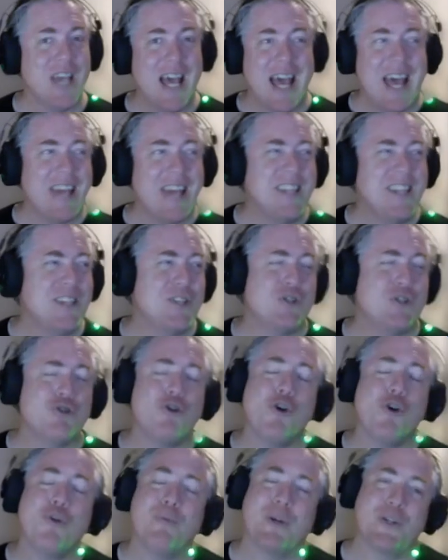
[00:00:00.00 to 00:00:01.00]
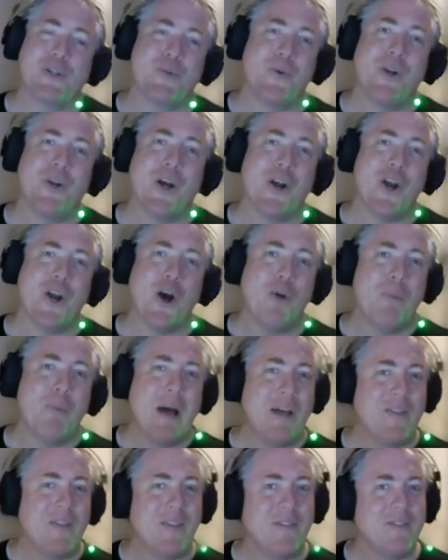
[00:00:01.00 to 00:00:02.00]
And there's so much we don't know
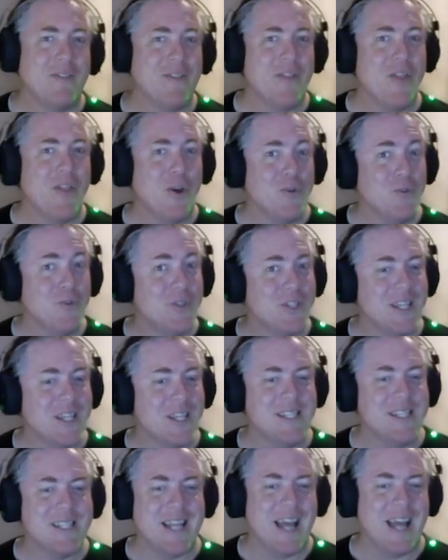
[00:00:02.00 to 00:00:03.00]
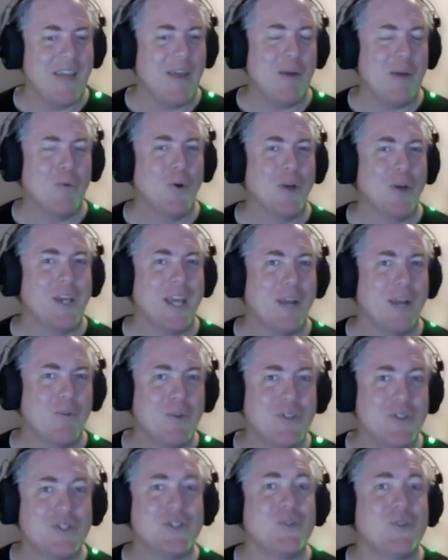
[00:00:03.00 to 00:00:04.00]
about those things and how they work yet. We're
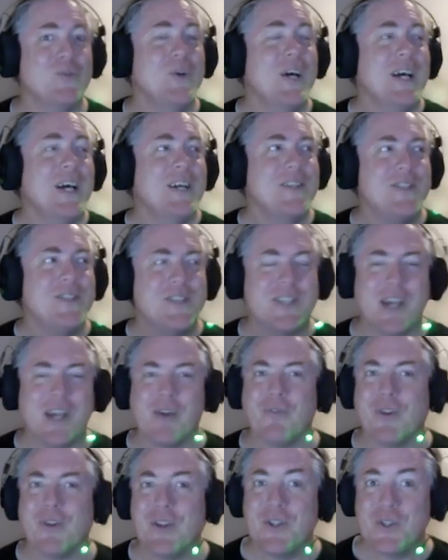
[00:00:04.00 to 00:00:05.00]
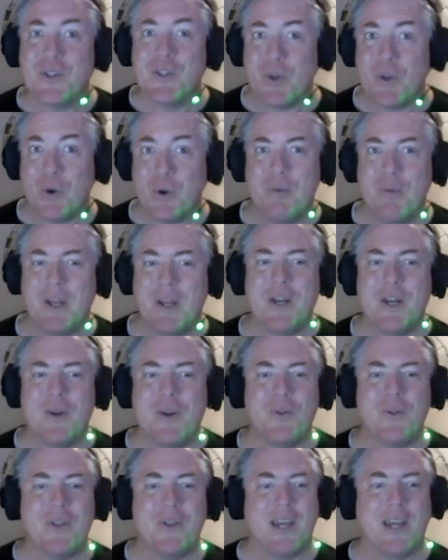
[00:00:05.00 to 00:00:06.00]
still discovering so many new
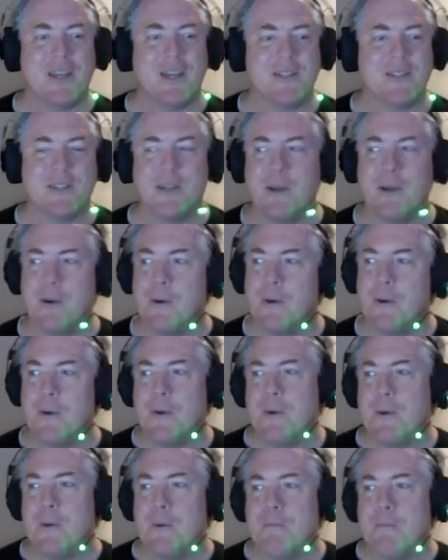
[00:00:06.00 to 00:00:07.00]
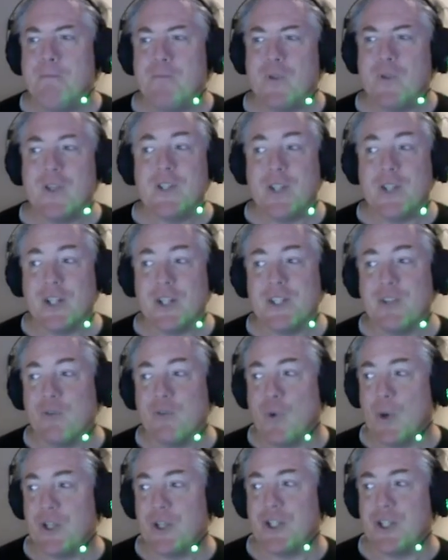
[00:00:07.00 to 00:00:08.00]
things. So there's lots of
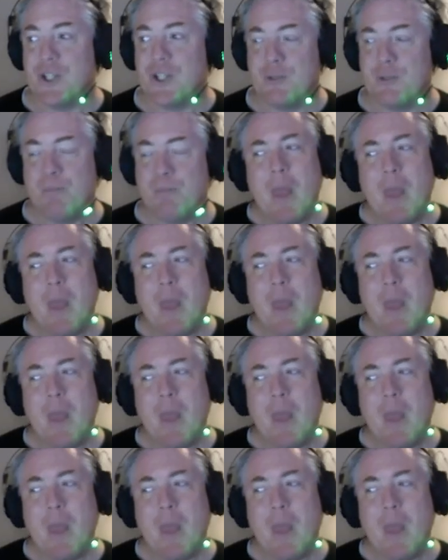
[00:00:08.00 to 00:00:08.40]
questions.